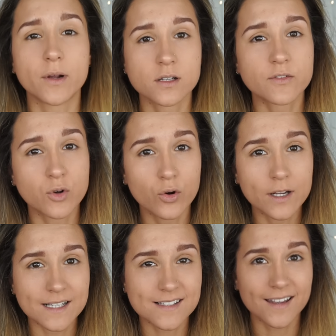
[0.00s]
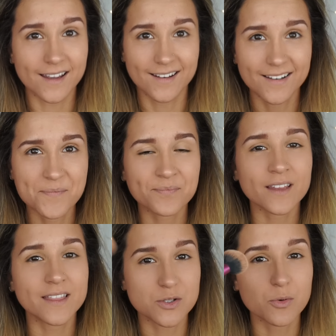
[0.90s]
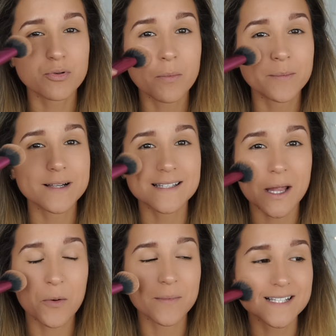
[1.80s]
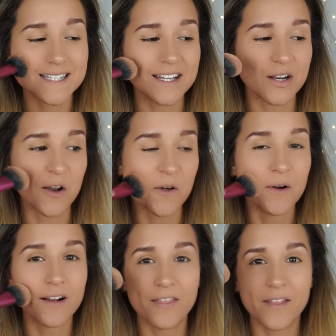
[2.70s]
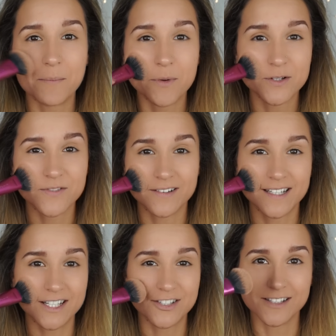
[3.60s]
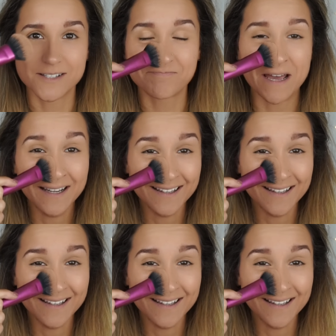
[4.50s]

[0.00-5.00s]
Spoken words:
Because I've got oily skin, this will probably stay on my skin longer than most foundations.